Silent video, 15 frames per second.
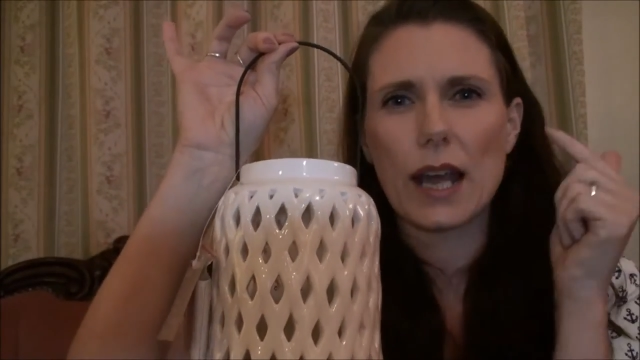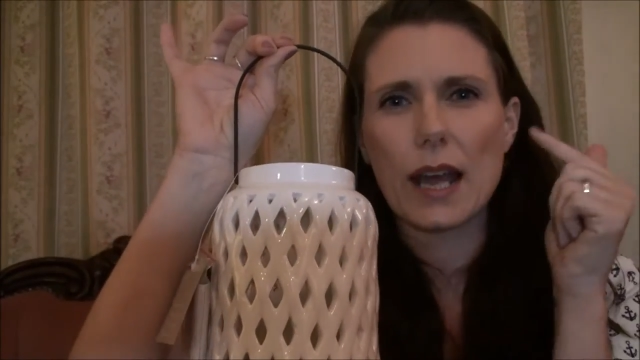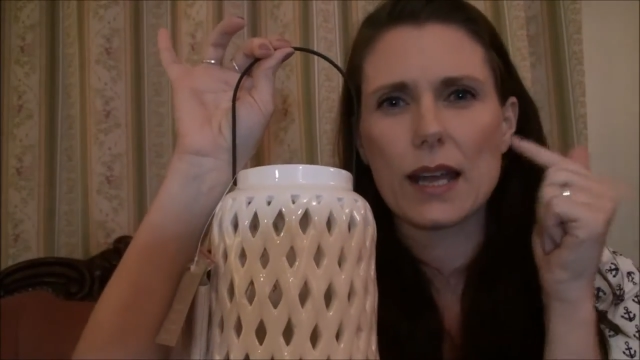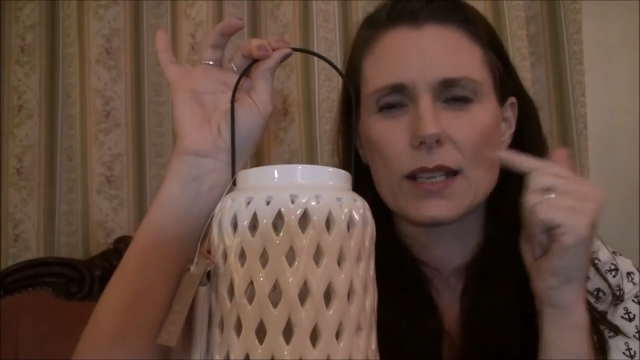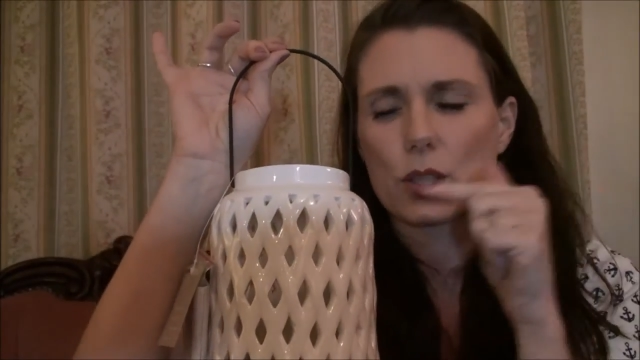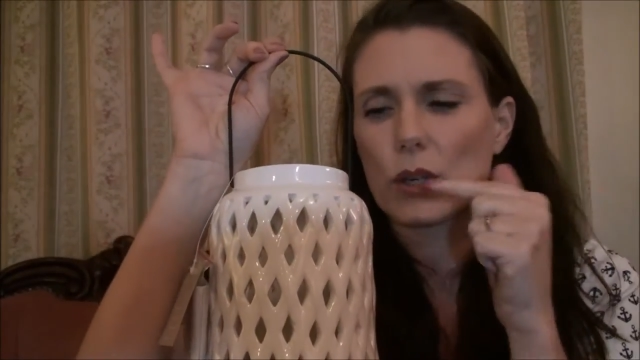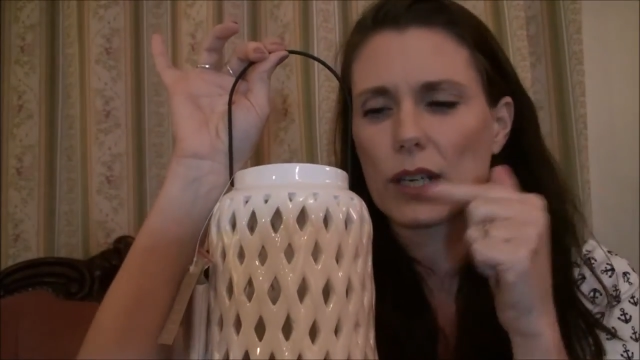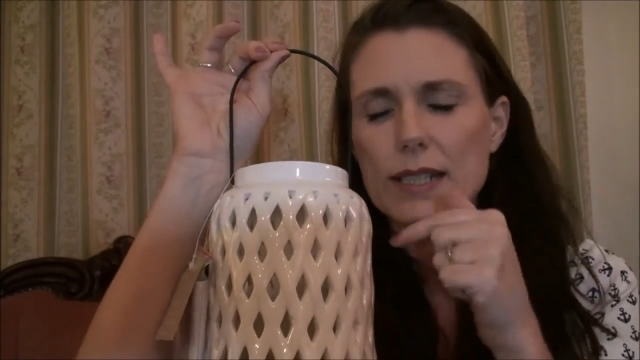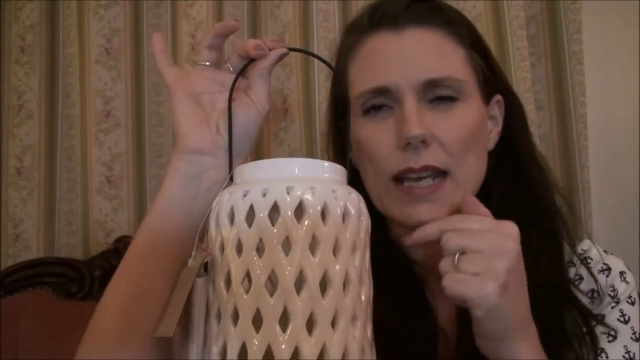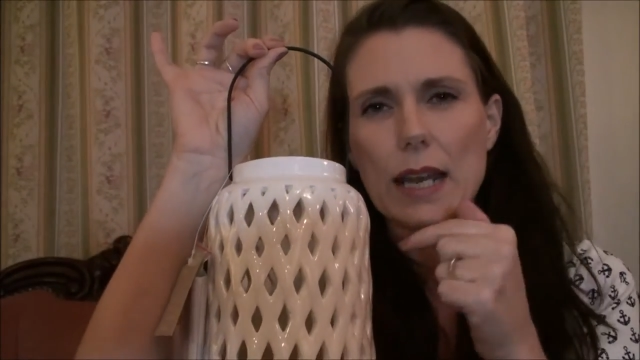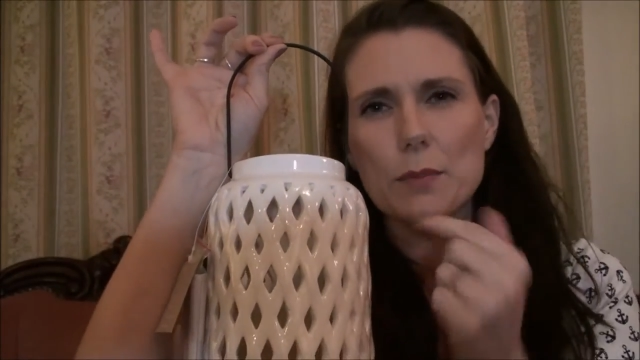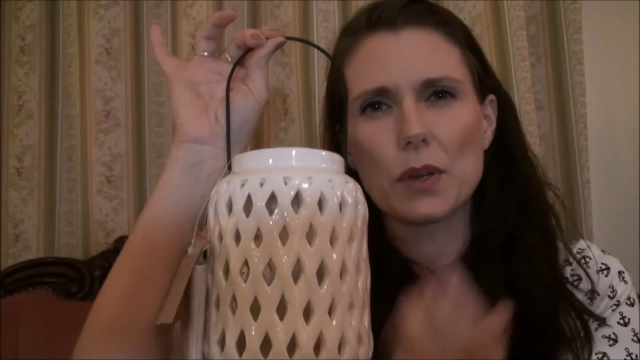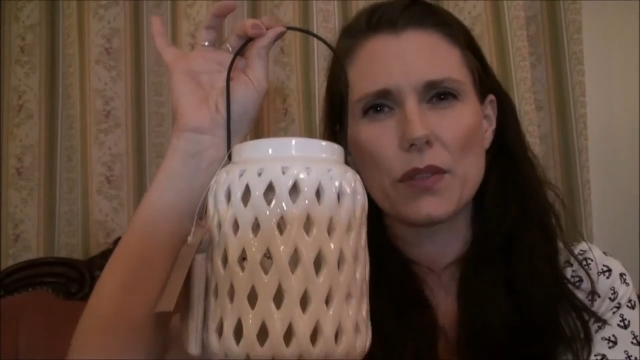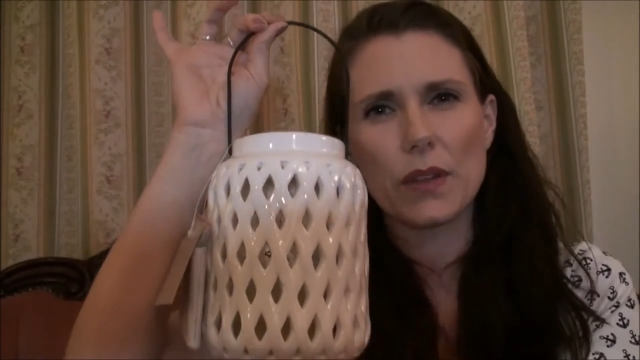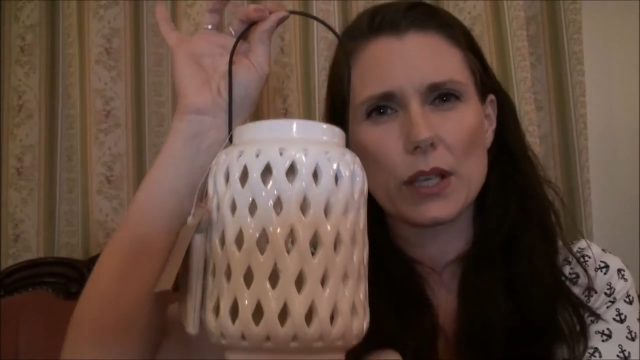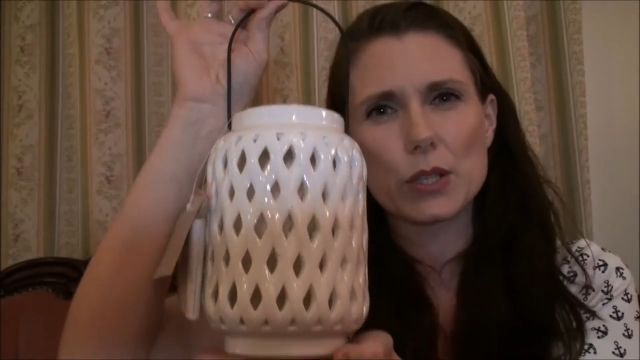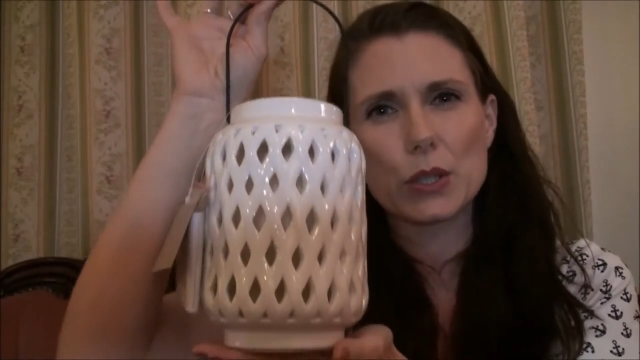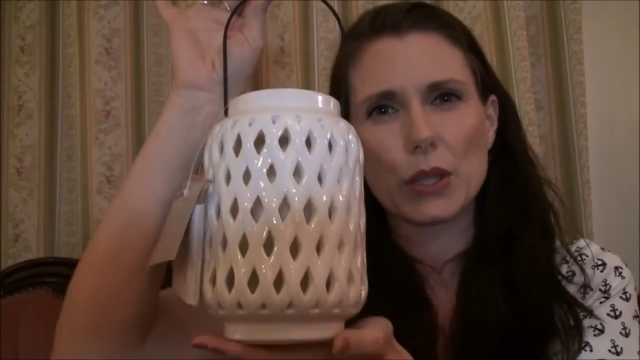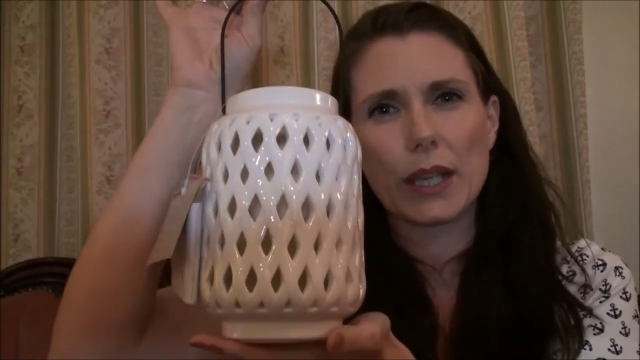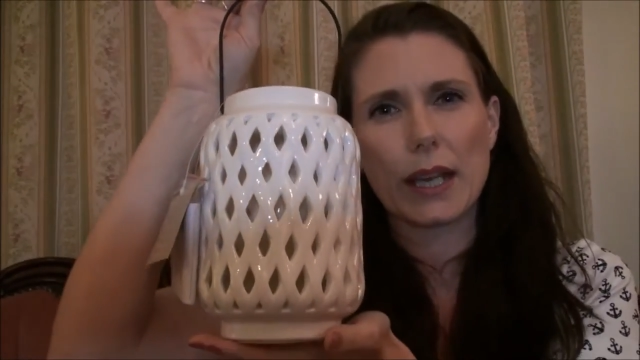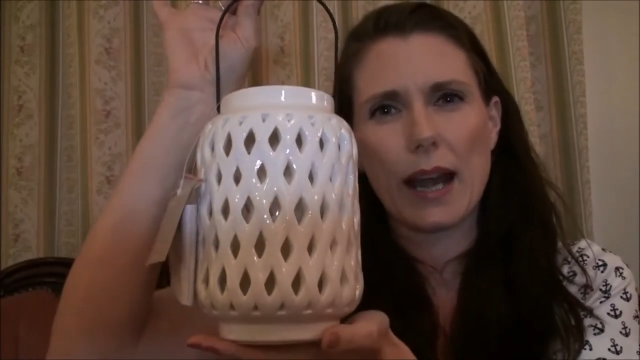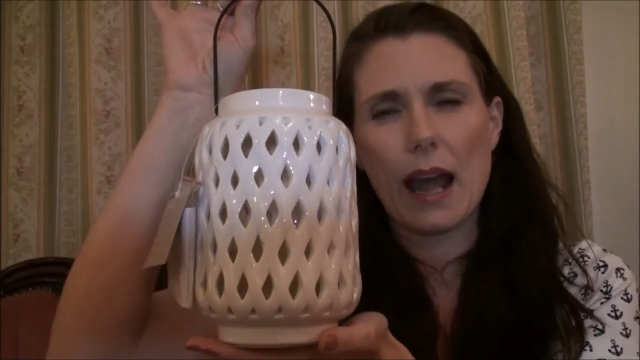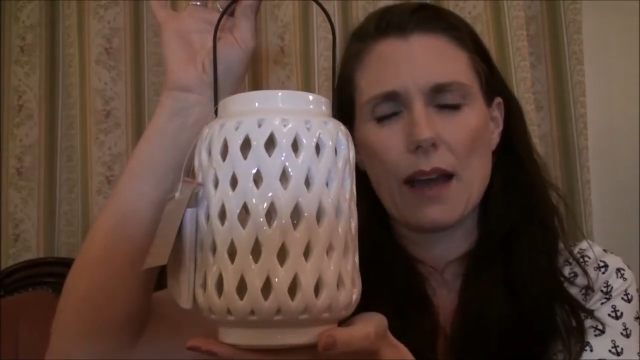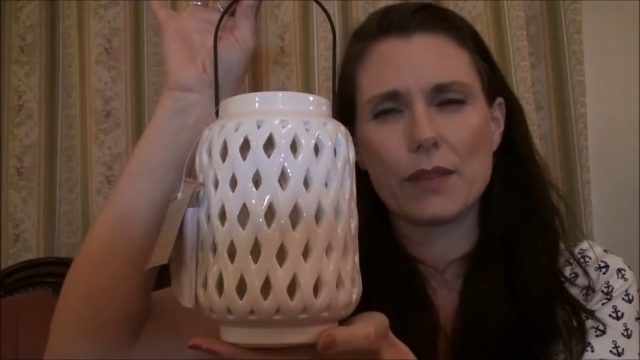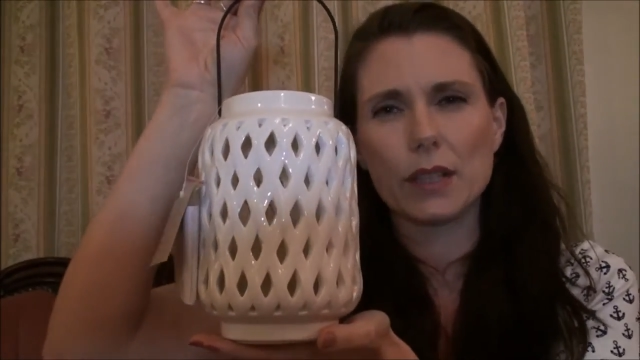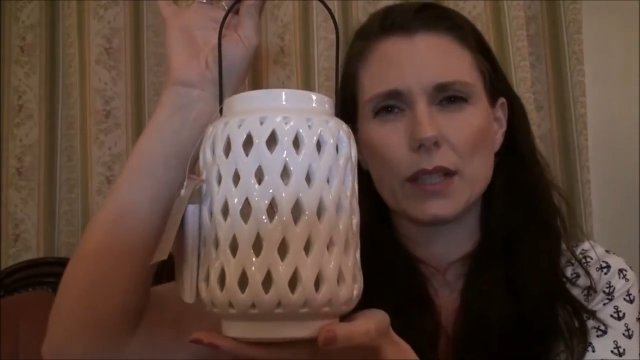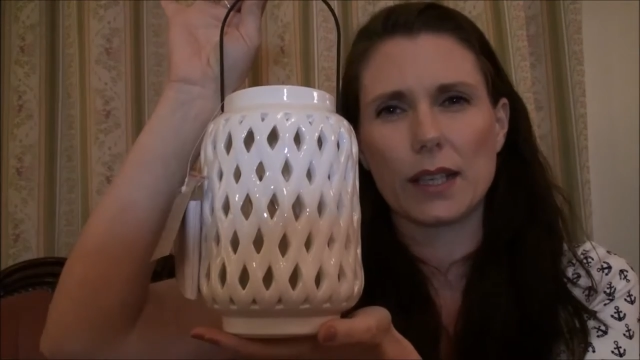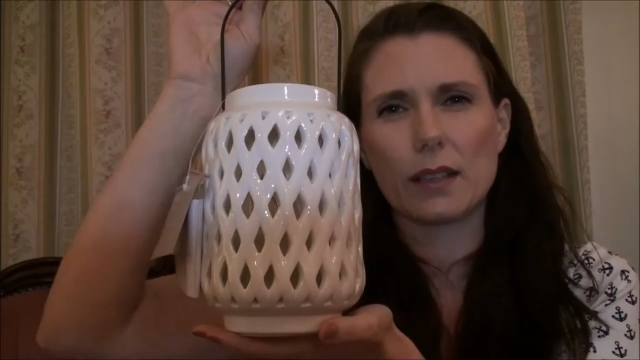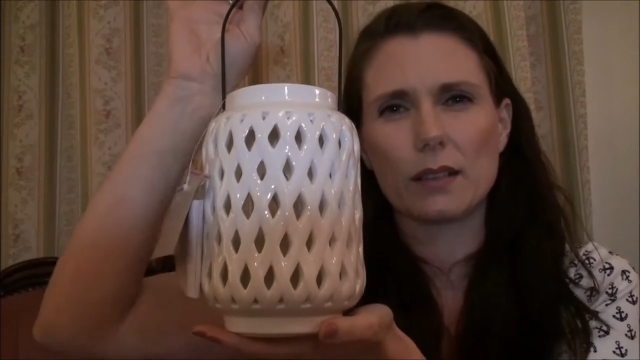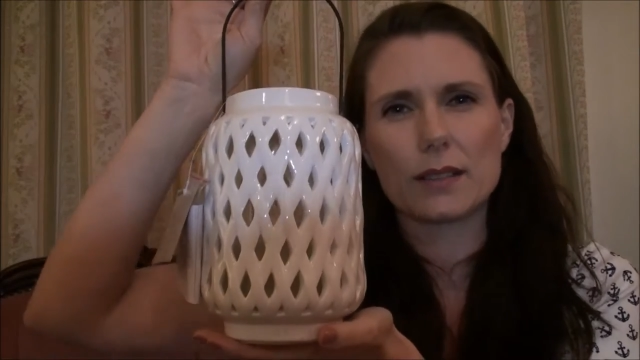it's on a timer thing so you can have it
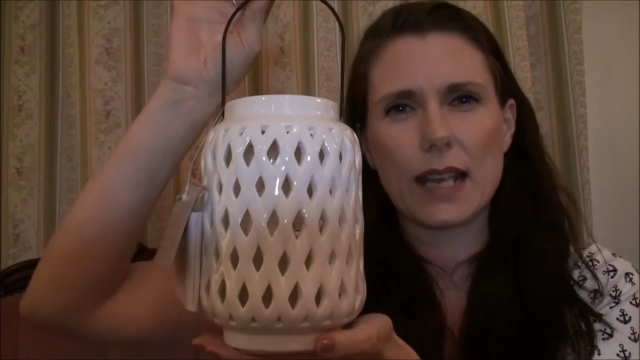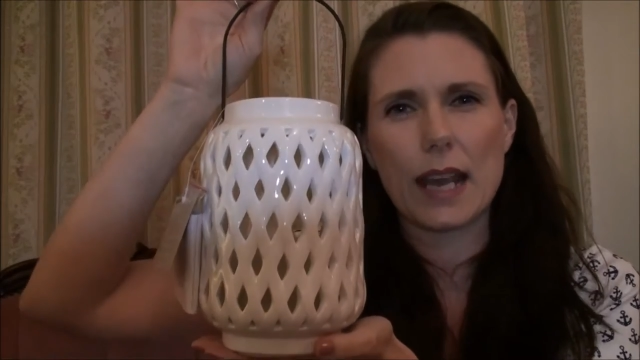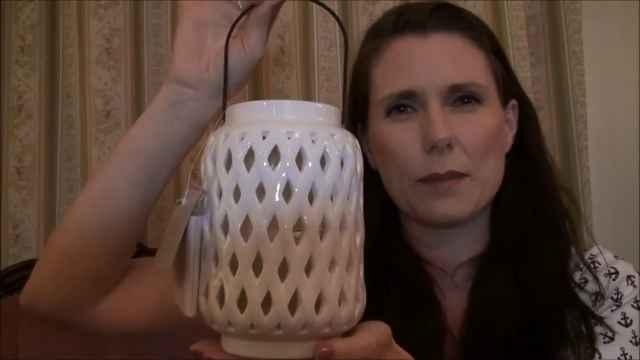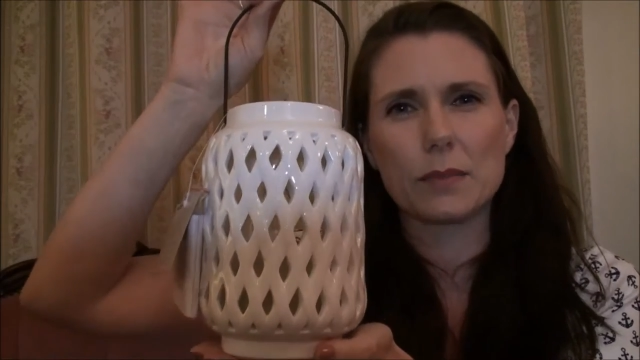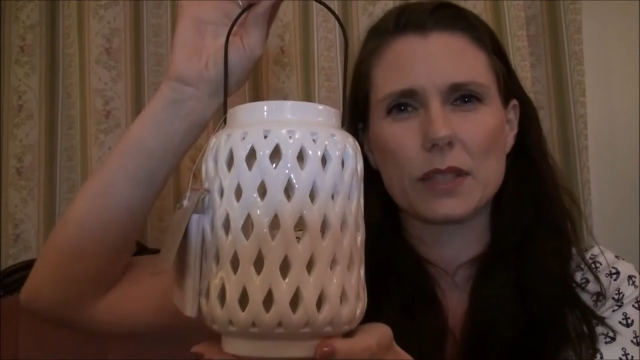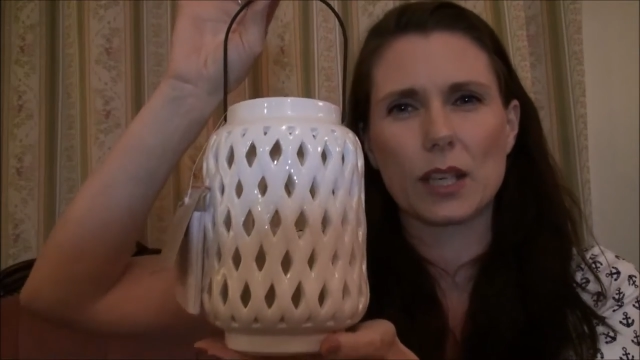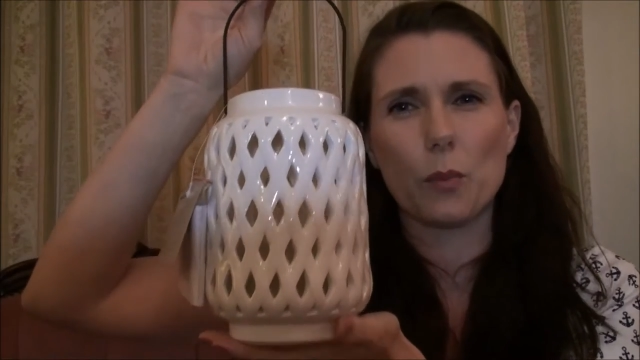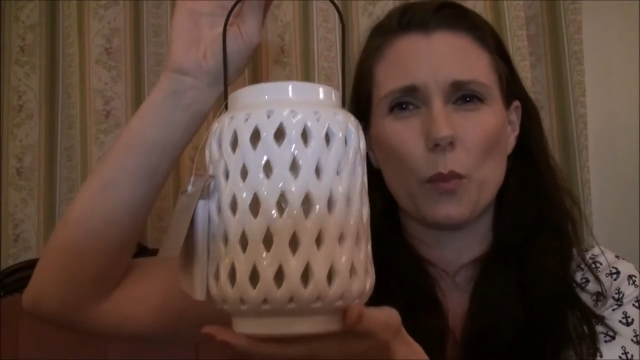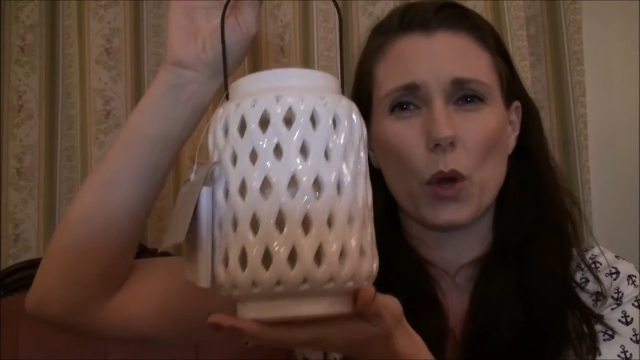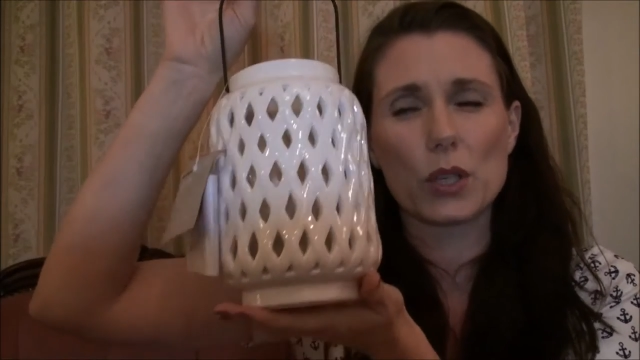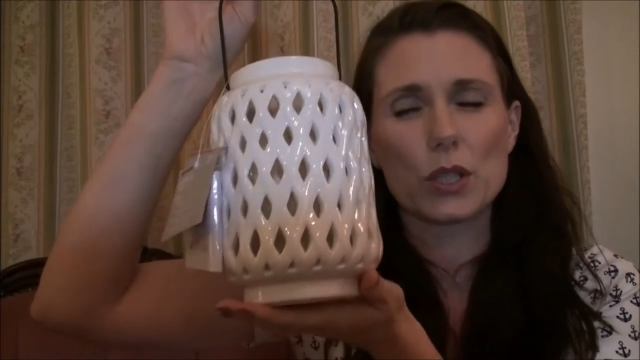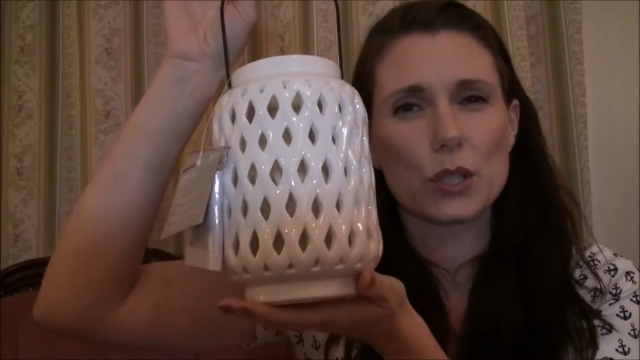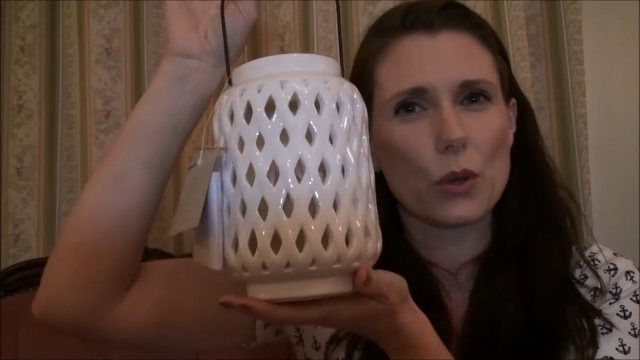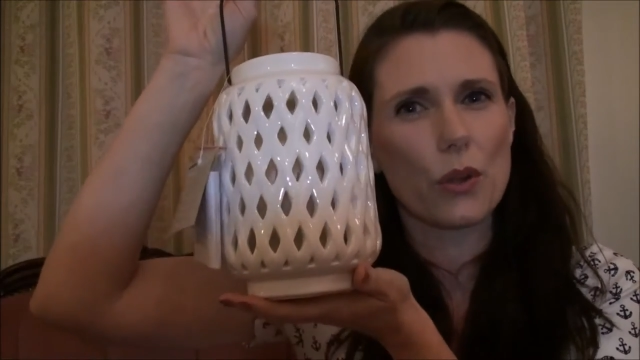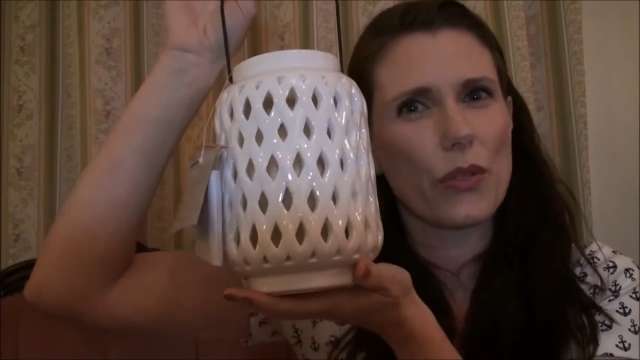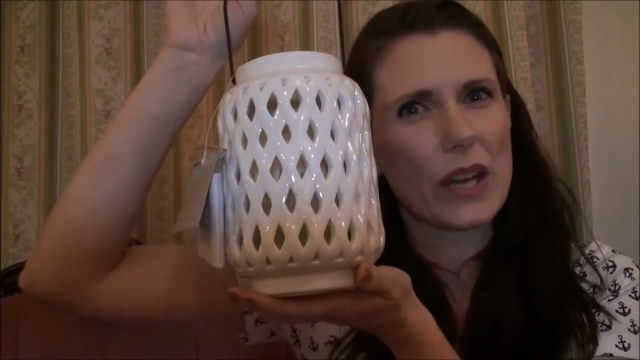like time to come on so